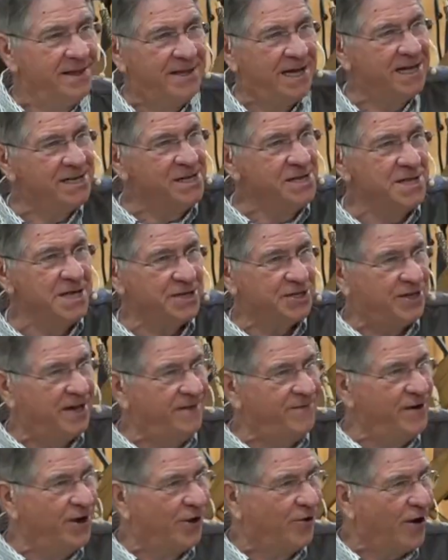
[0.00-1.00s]
doesn't this
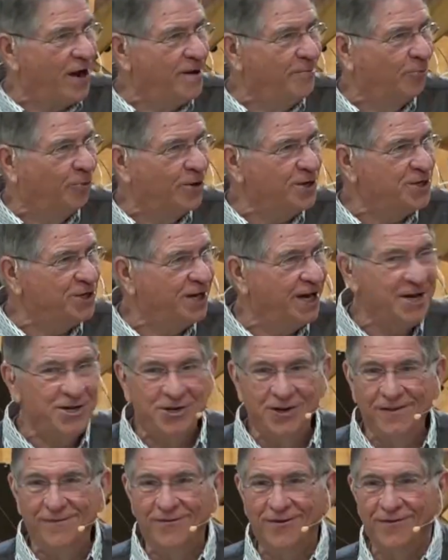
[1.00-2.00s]
give you a great
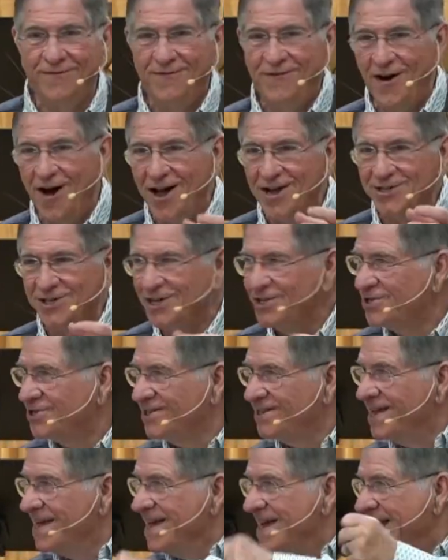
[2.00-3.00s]
appreciation for faucets
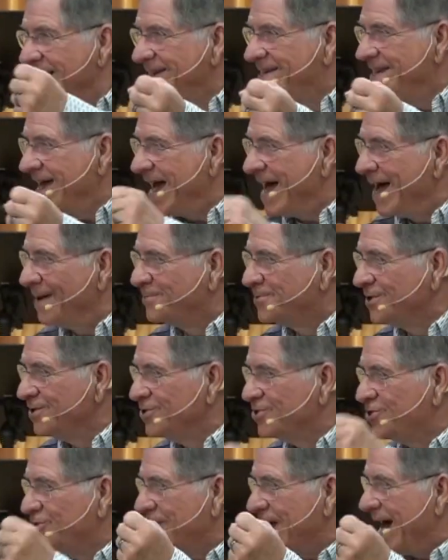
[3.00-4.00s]
and, and taps
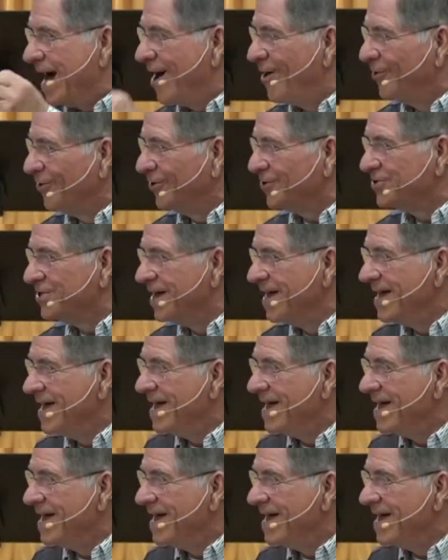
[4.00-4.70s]
and showers?